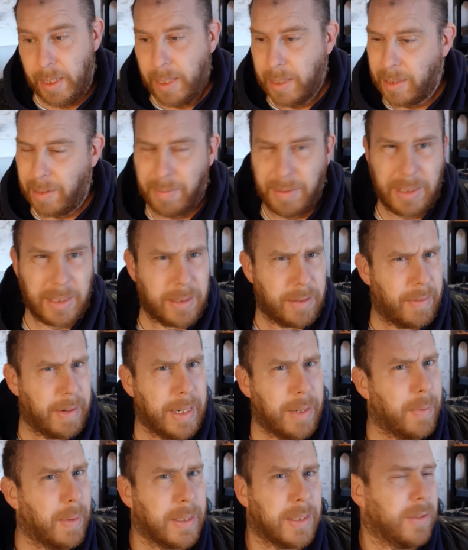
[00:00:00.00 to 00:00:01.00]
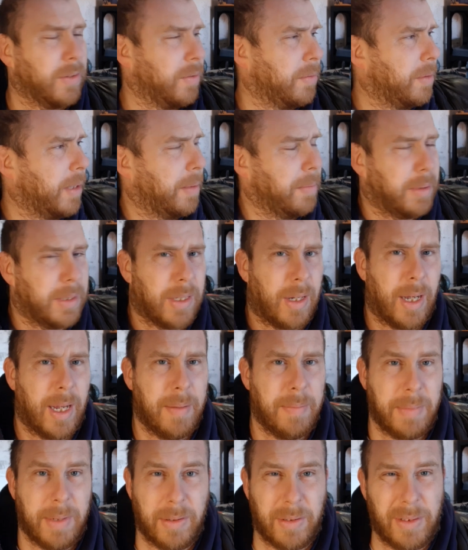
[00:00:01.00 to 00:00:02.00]
There is terrain questions from time to
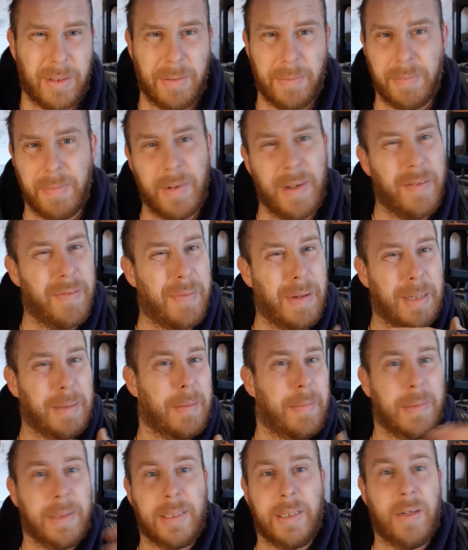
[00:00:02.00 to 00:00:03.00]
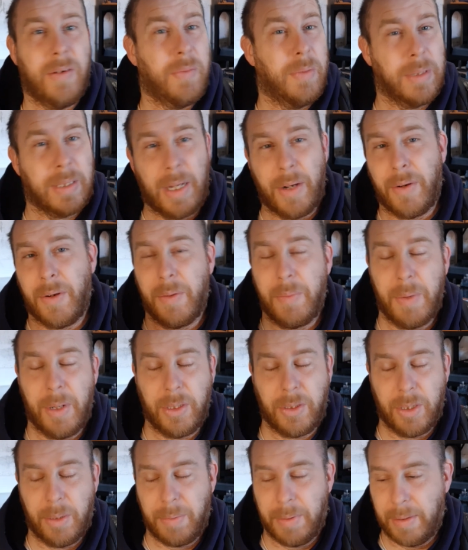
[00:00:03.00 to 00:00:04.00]
time. There's some information about myself, what's going on in the
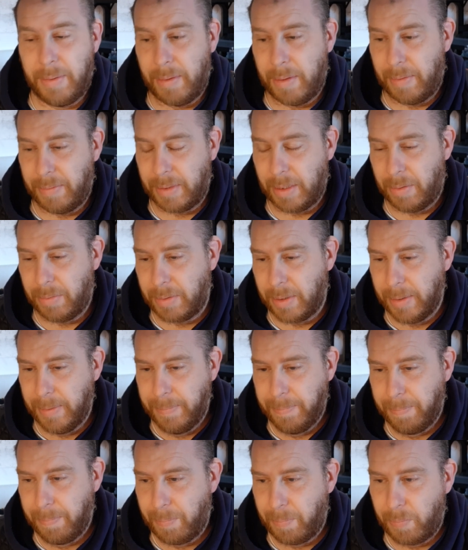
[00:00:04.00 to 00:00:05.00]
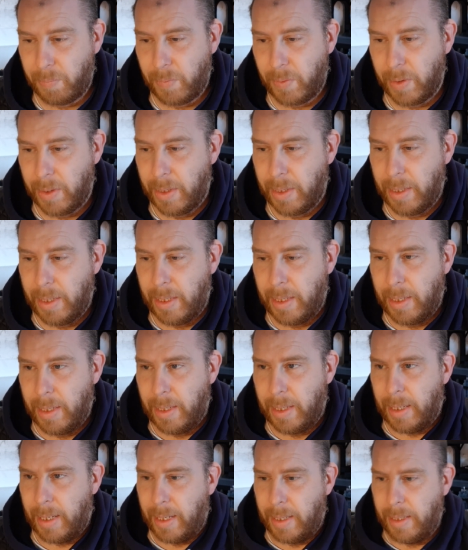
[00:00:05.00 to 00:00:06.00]
workshop at Southampton,
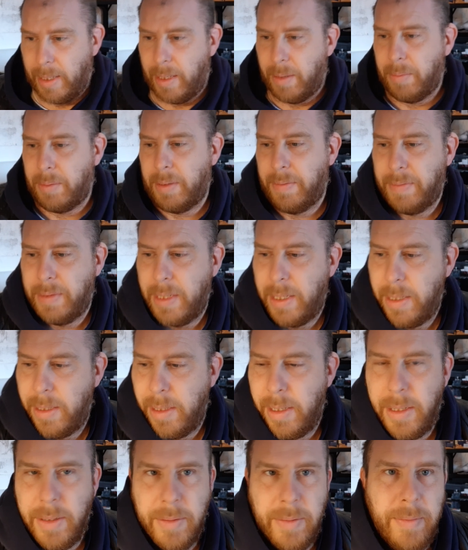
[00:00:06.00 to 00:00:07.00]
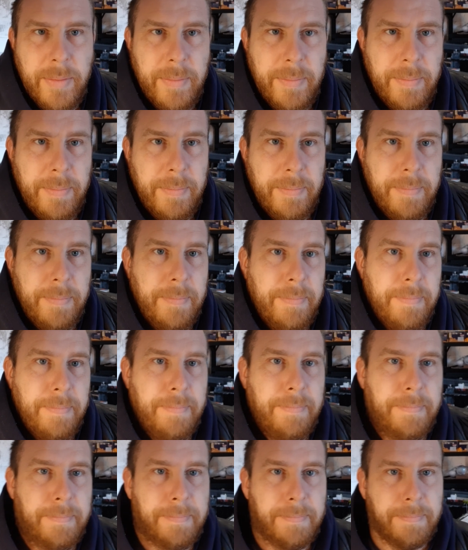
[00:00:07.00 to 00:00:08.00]
and it helps to turn the light on.
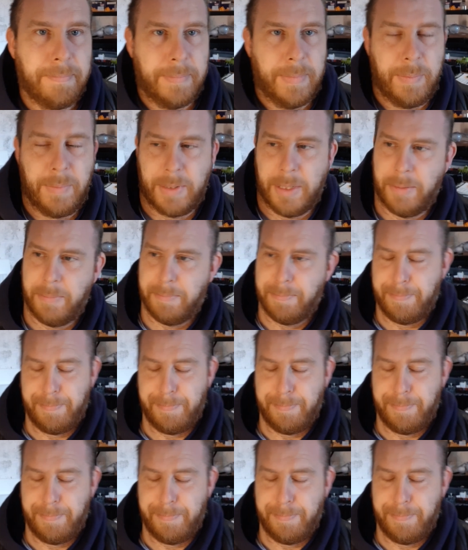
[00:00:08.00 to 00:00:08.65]
Okay.